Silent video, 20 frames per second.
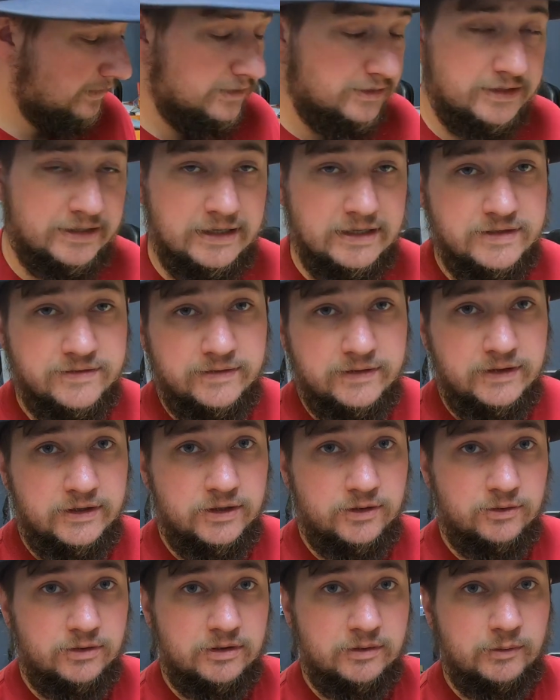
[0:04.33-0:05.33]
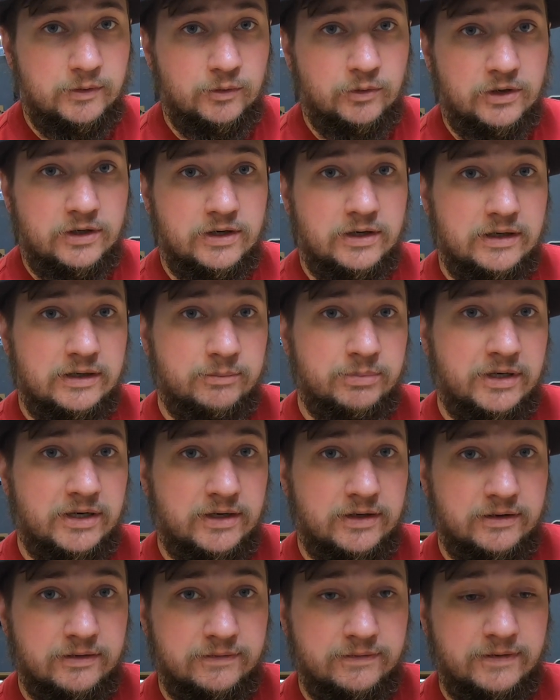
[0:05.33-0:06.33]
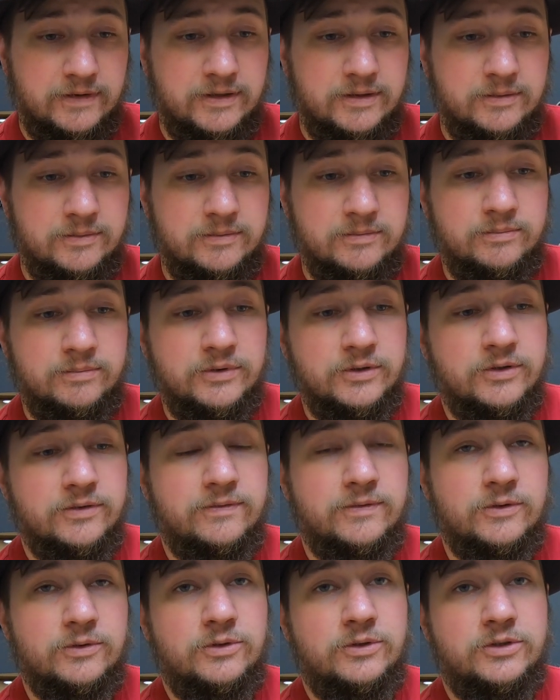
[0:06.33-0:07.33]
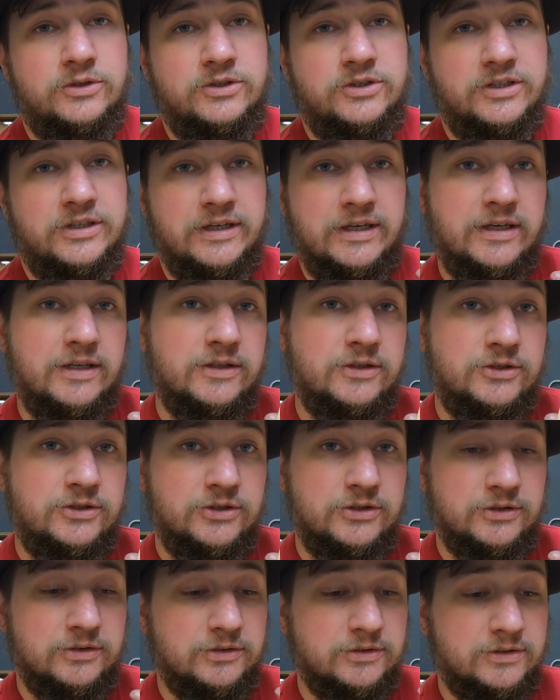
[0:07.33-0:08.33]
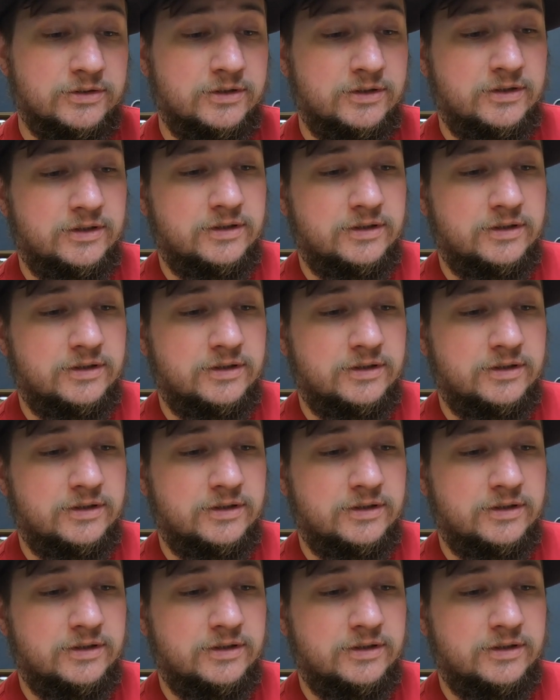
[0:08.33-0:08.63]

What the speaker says: Today's video, we're going to be working on a pair of beautiful Chanel shoes.